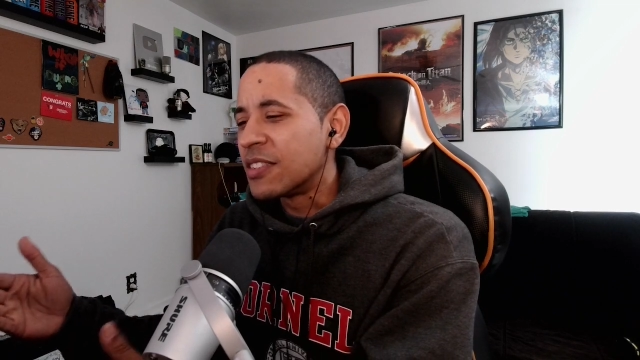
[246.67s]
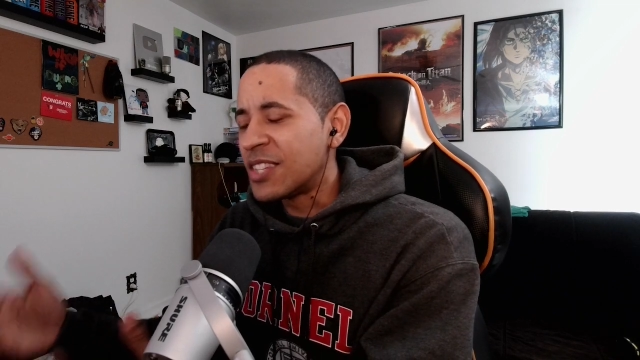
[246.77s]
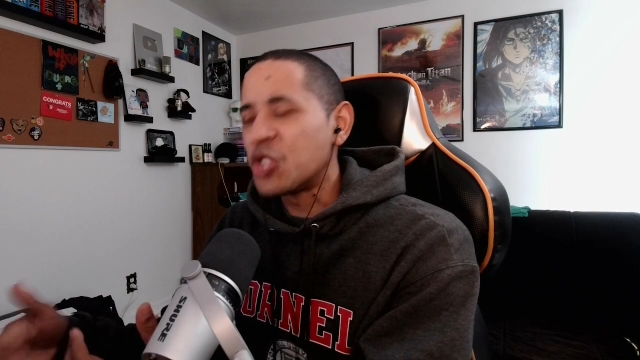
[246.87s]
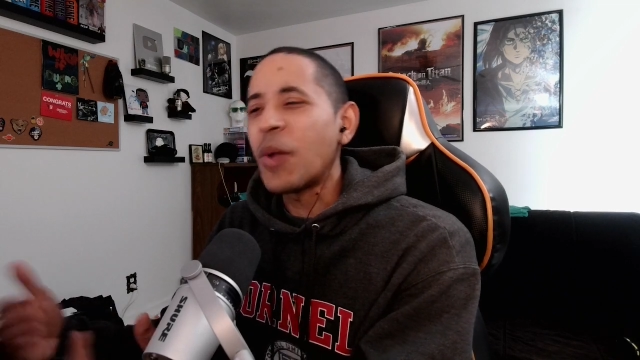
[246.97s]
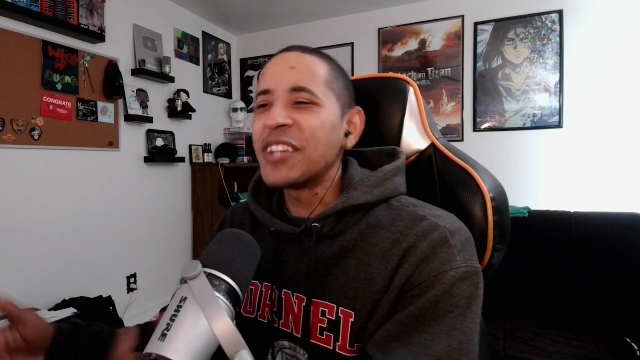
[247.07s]

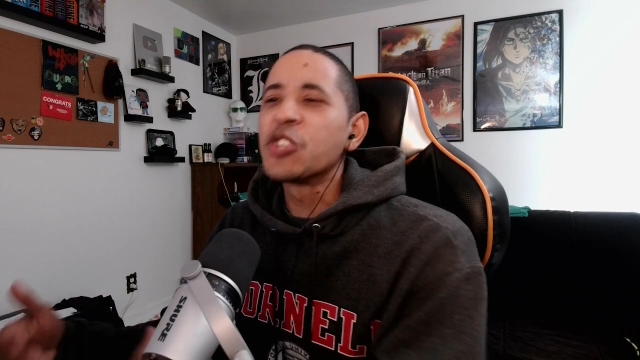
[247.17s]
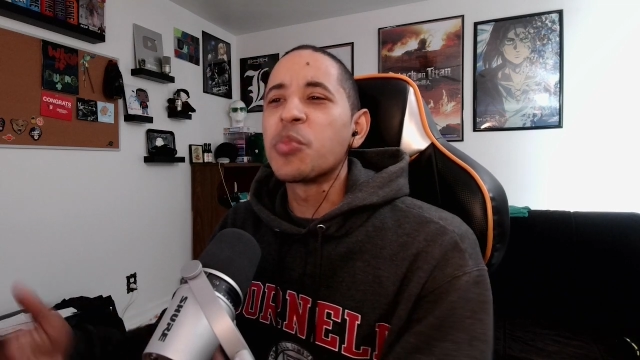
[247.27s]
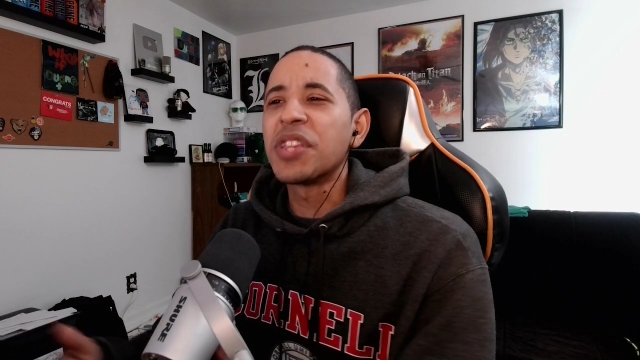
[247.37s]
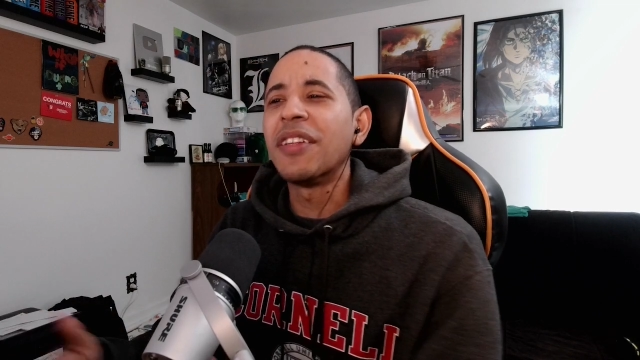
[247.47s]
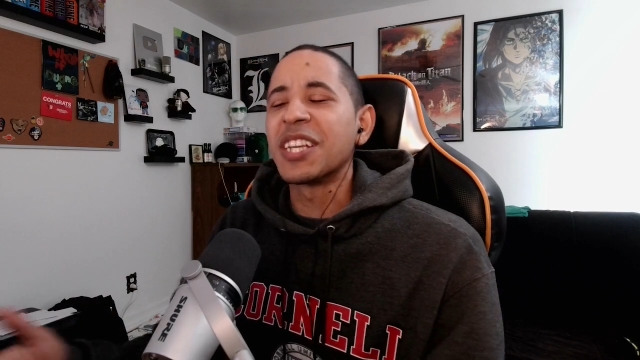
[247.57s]
situations
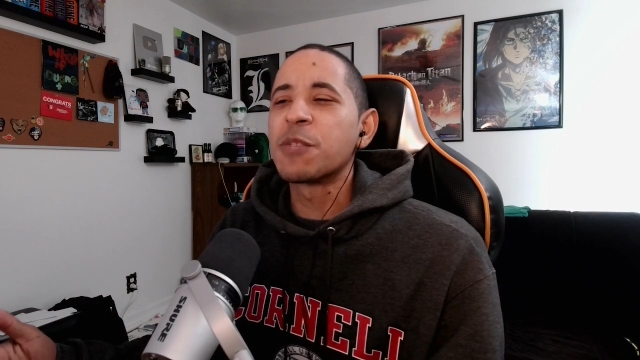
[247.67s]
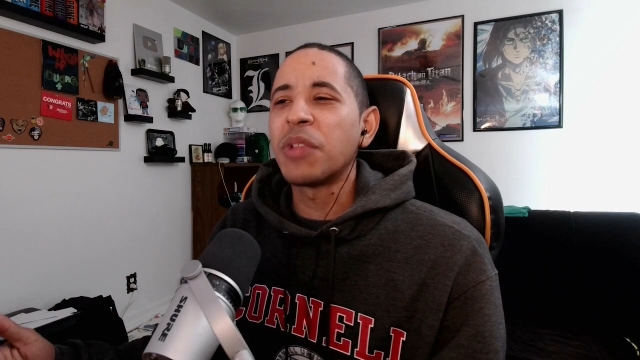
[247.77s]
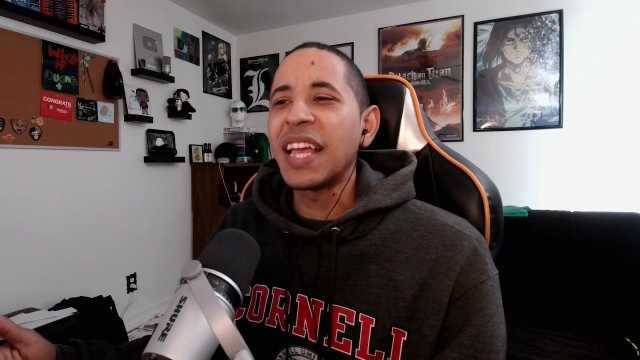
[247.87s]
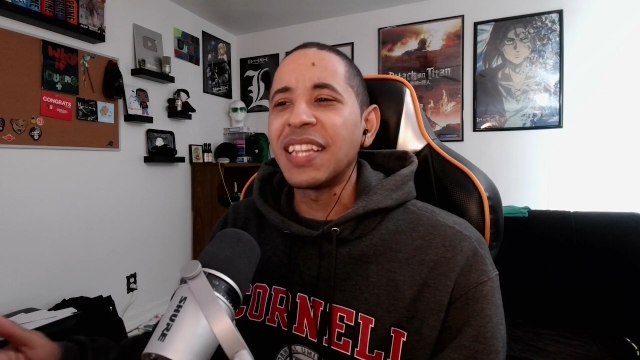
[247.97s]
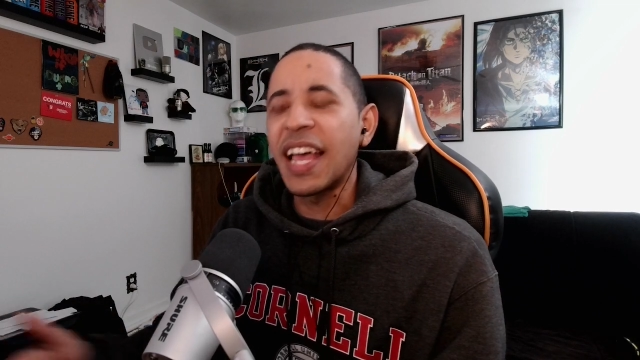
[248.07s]
where they'll
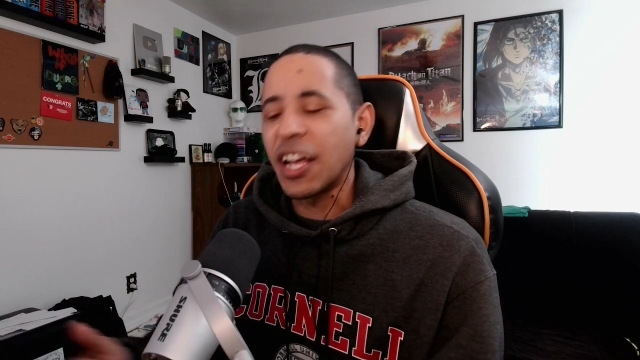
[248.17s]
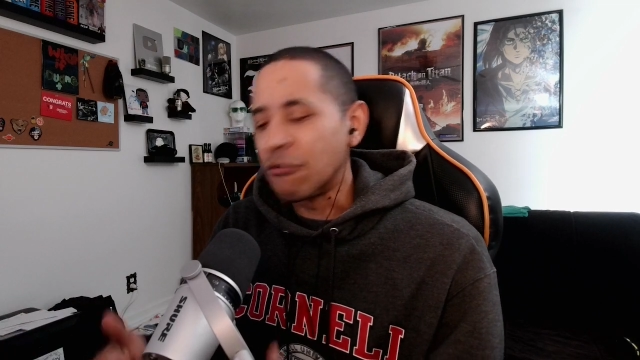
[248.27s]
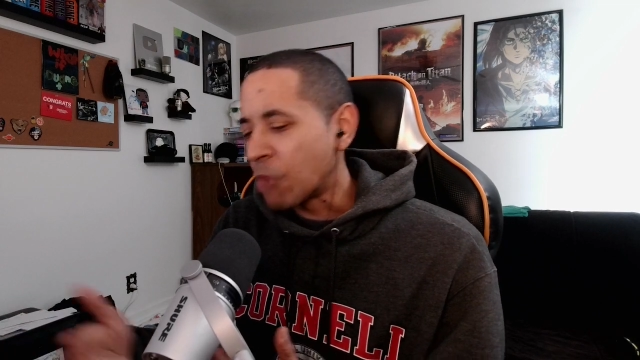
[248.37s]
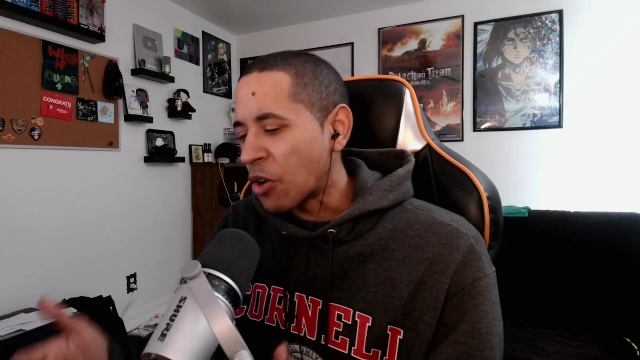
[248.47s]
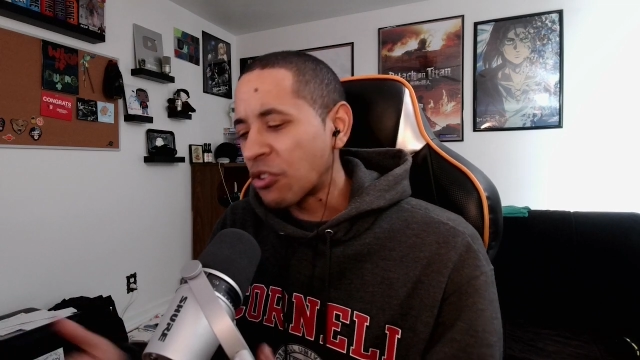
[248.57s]
explain like
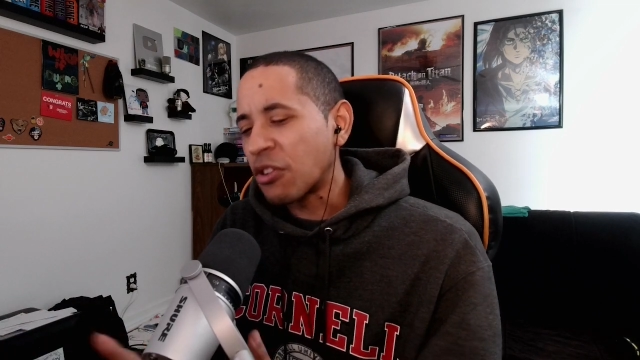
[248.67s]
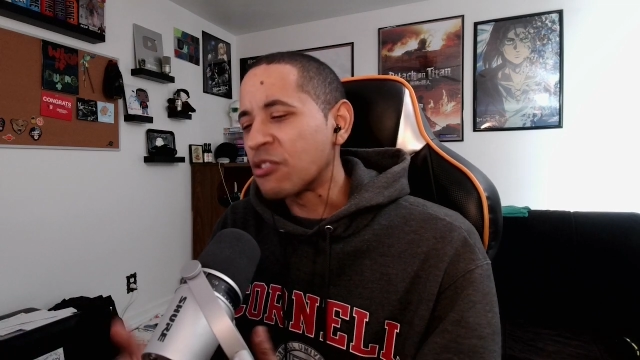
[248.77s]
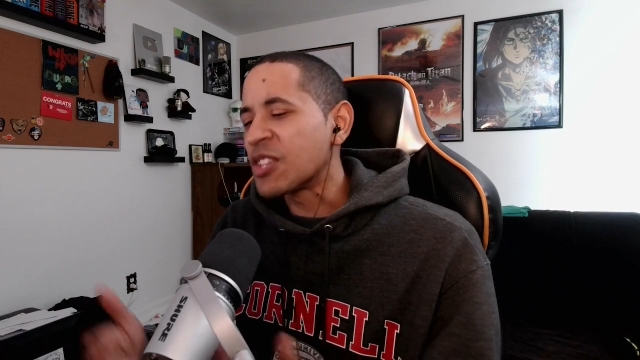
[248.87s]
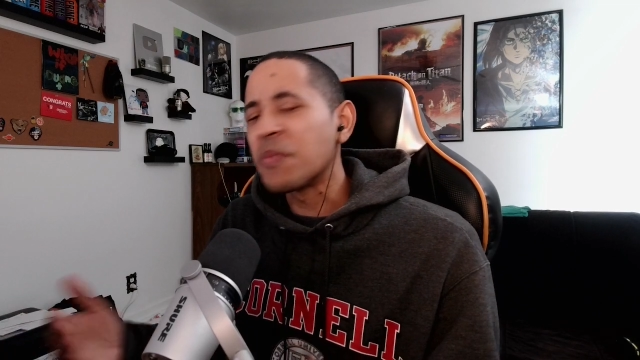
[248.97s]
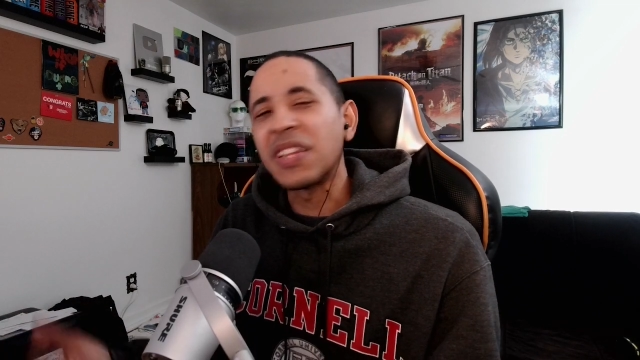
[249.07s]
a murder
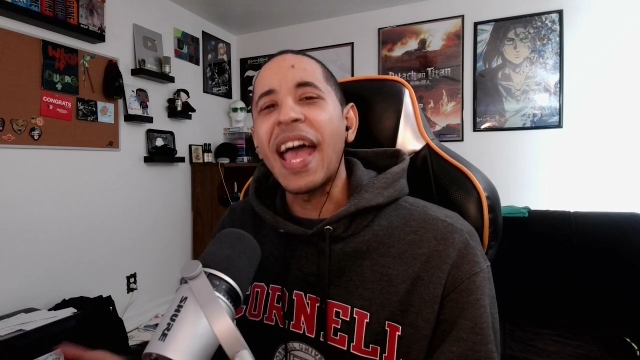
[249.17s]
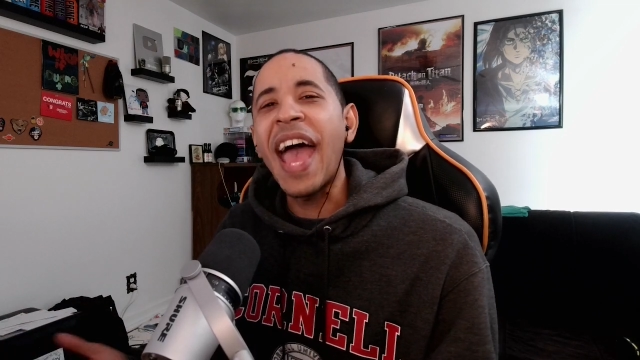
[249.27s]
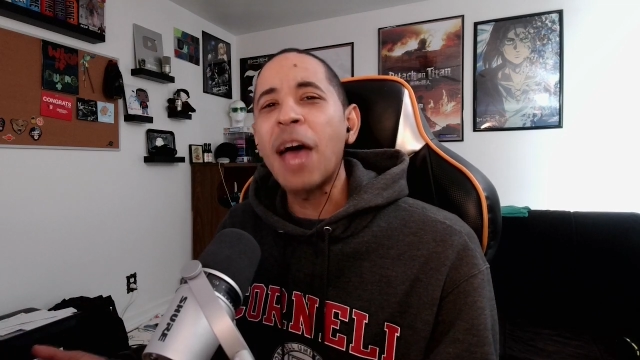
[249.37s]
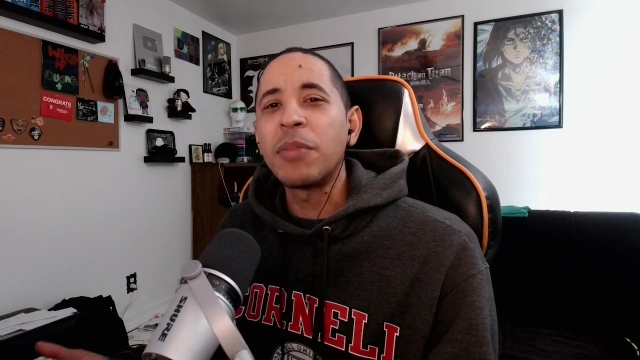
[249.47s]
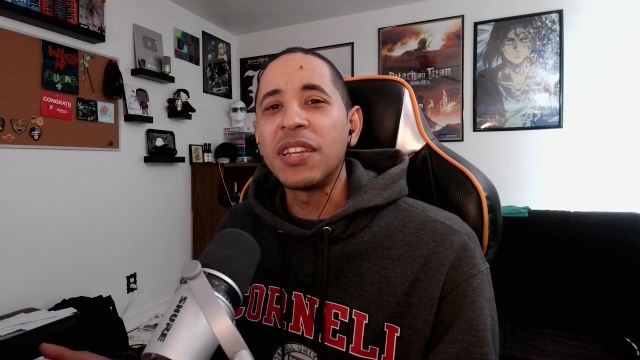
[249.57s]
or something that
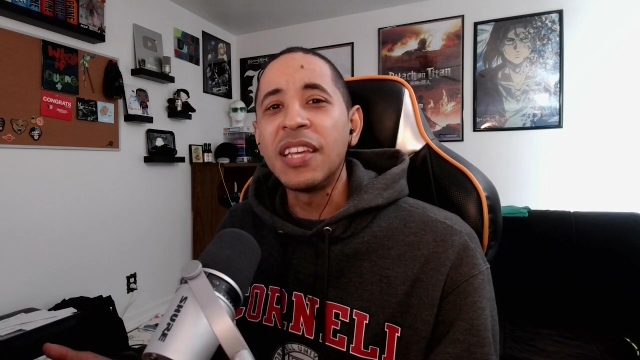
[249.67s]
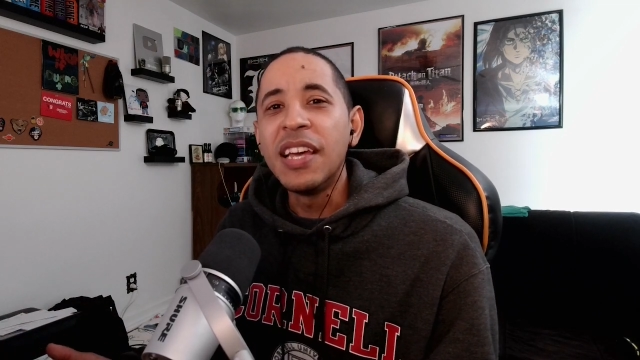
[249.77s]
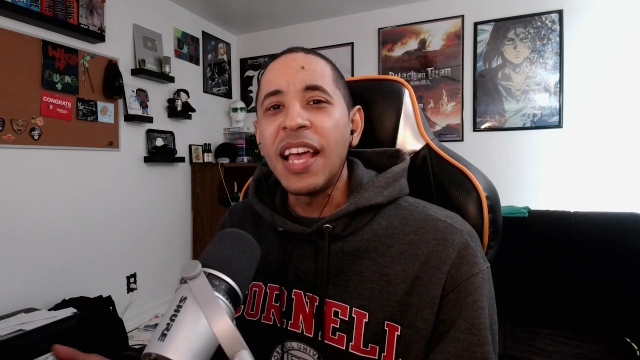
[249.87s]
happened.